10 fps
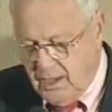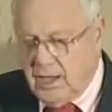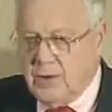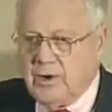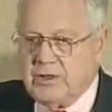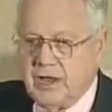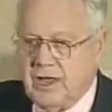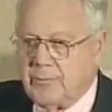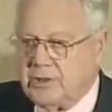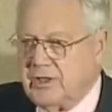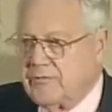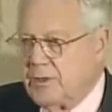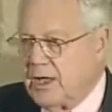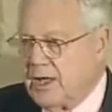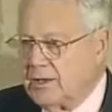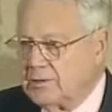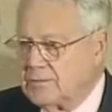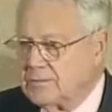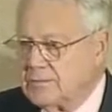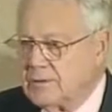I ran the gamut in the FBI.
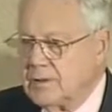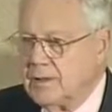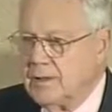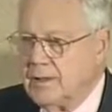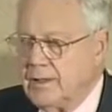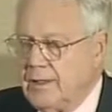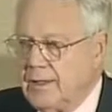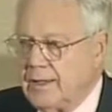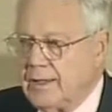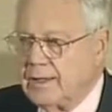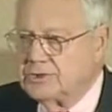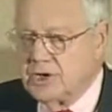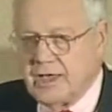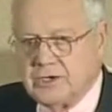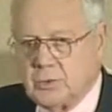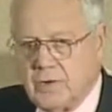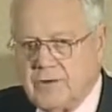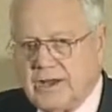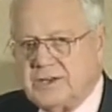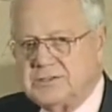Uh, July 12,
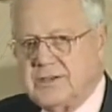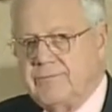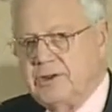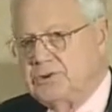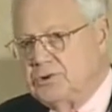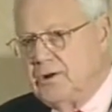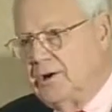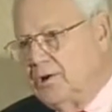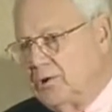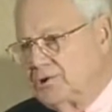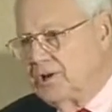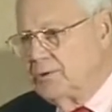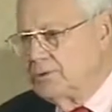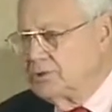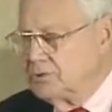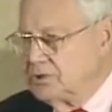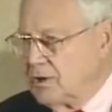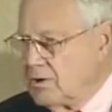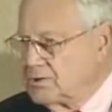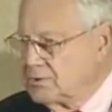1972, I negotiated with two
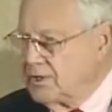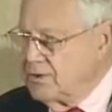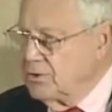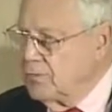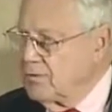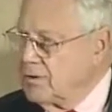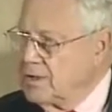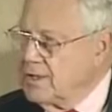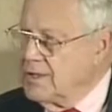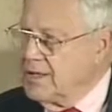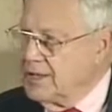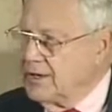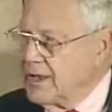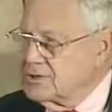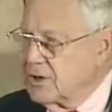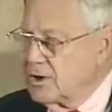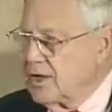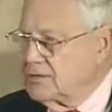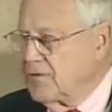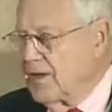terrorists who'd taken over National
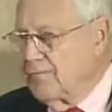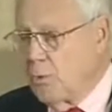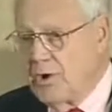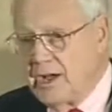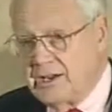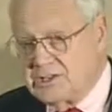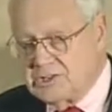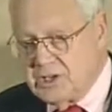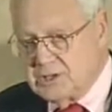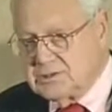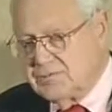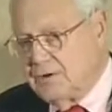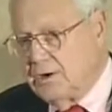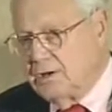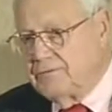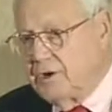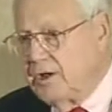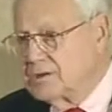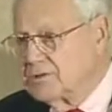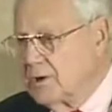Airlines Flight 496 at Philadelphia
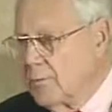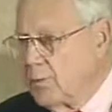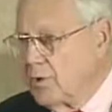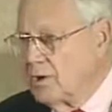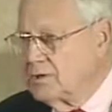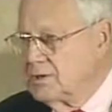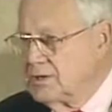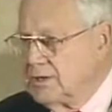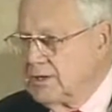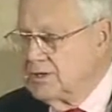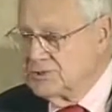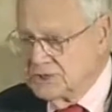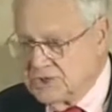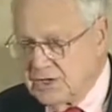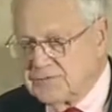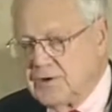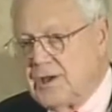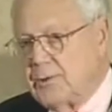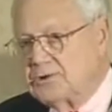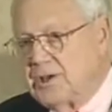International Airport.
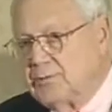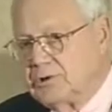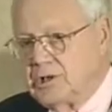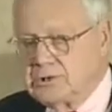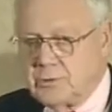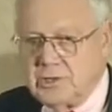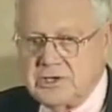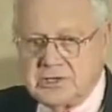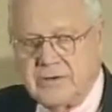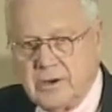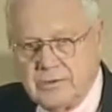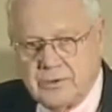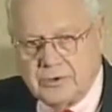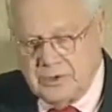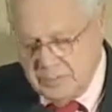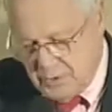Successfully, I was able to get the release of 113